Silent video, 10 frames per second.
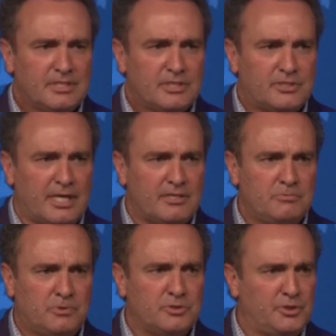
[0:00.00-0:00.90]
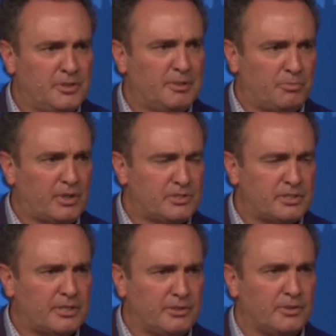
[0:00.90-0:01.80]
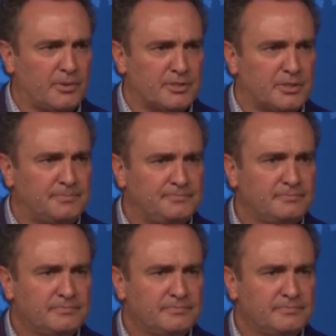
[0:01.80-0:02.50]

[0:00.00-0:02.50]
Satan wants you to embrace secularism.